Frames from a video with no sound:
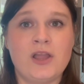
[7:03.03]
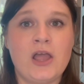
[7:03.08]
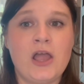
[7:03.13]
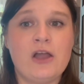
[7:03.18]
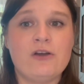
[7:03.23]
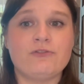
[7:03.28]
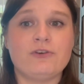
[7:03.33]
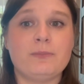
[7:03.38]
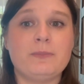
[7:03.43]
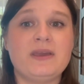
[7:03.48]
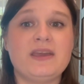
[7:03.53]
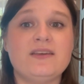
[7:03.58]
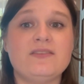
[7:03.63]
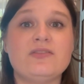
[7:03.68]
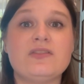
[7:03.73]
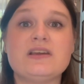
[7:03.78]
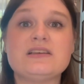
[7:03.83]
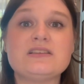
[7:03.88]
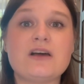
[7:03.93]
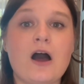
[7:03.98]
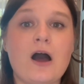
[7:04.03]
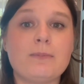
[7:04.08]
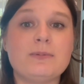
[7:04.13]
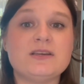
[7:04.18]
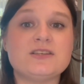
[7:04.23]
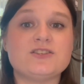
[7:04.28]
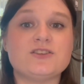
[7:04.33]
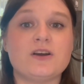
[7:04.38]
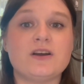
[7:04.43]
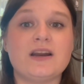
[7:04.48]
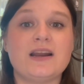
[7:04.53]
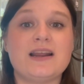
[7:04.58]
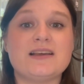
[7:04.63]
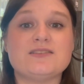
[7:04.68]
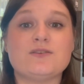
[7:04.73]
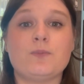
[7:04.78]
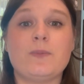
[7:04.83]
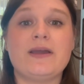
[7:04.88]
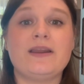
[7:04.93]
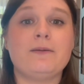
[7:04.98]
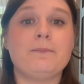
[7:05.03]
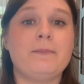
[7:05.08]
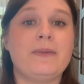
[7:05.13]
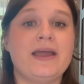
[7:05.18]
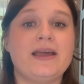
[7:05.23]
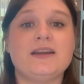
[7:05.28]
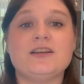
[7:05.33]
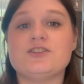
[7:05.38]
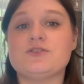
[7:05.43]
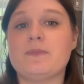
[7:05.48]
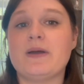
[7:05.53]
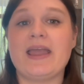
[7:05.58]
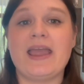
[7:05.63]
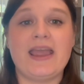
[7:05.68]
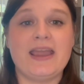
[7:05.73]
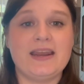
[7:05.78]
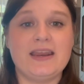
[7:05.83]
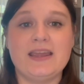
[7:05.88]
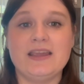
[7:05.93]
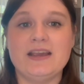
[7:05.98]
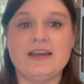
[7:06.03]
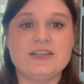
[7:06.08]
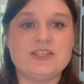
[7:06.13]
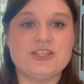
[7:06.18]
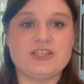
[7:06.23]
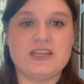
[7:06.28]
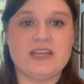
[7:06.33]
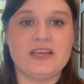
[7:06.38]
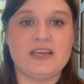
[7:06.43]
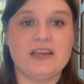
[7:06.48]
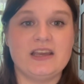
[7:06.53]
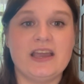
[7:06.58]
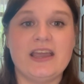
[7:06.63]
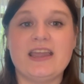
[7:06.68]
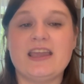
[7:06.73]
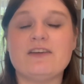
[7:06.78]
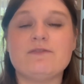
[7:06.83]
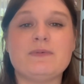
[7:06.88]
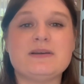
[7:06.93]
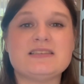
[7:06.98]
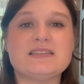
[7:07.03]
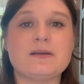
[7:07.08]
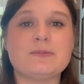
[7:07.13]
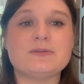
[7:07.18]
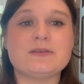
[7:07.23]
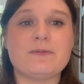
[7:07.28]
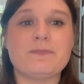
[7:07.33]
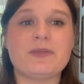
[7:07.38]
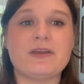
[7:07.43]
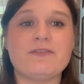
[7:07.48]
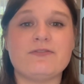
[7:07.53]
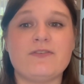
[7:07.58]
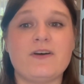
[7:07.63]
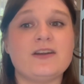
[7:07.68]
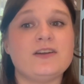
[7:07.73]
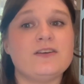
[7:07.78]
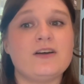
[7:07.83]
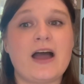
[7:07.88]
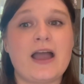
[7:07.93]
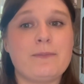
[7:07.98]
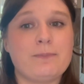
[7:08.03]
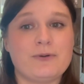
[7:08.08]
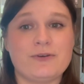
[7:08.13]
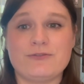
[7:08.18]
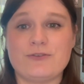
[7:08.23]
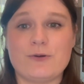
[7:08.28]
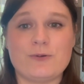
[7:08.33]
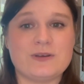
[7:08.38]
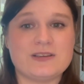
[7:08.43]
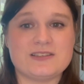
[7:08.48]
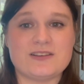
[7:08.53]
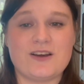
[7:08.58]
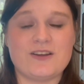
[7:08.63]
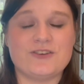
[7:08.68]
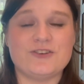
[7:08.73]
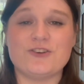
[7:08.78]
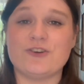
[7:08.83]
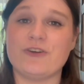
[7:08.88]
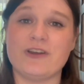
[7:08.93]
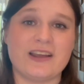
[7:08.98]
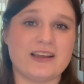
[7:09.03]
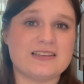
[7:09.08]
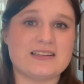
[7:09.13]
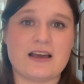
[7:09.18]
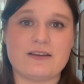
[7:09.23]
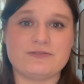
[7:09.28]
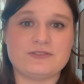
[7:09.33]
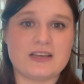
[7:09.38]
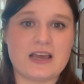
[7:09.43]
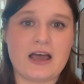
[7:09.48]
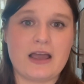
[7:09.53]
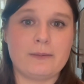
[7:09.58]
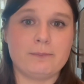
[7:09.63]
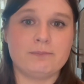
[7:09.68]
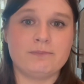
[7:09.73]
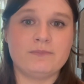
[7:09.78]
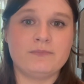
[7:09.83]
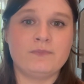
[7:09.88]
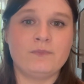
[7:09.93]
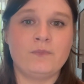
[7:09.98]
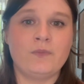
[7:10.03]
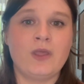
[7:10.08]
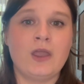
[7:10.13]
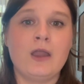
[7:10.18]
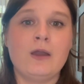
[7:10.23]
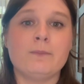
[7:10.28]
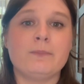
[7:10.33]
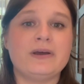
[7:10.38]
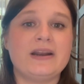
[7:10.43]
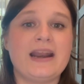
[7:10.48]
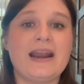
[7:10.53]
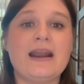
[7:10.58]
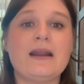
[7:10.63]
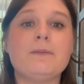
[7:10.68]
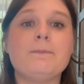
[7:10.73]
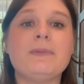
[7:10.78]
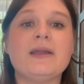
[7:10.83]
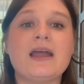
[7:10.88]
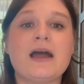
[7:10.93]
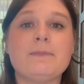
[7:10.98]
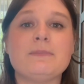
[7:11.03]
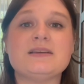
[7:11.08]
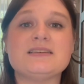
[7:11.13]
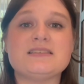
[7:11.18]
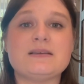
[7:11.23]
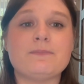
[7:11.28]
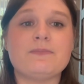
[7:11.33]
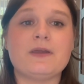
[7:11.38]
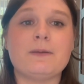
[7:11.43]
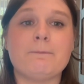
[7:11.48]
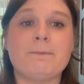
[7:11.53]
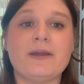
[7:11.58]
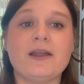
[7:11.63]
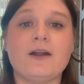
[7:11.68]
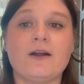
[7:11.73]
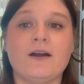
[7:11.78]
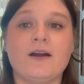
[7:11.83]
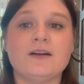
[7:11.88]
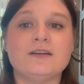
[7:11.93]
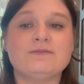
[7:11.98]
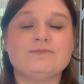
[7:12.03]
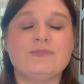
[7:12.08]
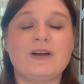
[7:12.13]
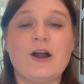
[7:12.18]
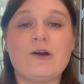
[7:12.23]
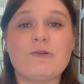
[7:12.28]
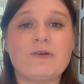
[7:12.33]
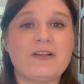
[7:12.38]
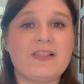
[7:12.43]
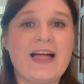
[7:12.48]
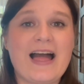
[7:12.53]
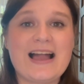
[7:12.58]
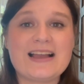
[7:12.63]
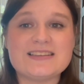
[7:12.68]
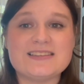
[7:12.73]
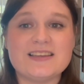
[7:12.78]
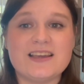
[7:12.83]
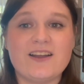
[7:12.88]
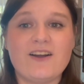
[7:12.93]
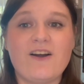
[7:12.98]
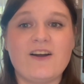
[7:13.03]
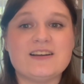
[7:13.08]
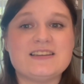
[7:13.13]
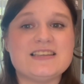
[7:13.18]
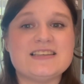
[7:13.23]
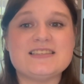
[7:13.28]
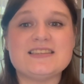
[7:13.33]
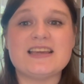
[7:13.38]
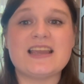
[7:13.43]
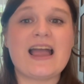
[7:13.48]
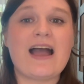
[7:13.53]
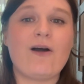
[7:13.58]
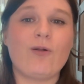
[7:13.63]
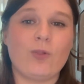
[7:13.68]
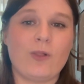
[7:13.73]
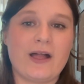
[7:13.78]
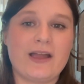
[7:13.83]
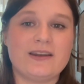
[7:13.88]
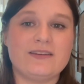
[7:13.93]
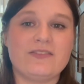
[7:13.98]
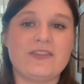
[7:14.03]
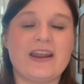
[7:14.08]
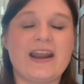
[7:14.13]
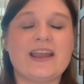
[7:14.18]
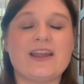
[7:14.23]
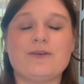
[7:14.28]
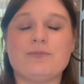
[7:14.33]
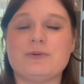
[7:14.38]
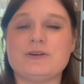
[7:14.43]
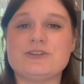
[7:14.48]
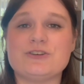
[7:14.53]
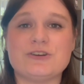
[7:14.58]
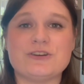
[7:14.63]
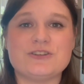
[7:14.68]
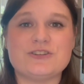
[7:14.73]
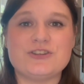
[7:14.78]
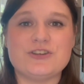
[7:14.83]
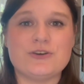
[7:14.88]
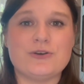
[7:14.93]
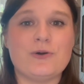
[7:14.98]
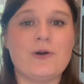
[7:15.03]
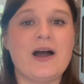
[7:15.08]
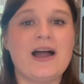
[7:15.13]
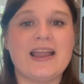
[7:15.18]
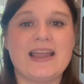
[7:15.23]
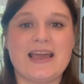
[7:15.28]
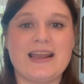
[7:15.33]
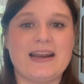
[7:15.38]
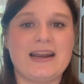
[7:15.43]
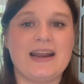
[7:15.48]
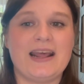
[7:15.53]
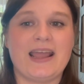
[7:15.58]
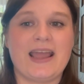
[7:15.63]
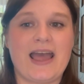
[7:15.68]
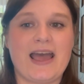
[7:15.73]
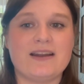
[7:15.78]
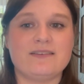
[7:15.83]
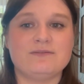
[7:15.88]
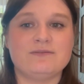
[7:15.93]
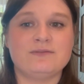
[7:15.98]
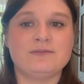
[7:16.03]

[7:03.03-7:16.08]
For me, this hobby started as a way to manage my ADHD and give myself something fun to hyper-focus on during a tough time. But it ended up becoming something bigger, a relaxing, artistic outlet that I could return to again and again.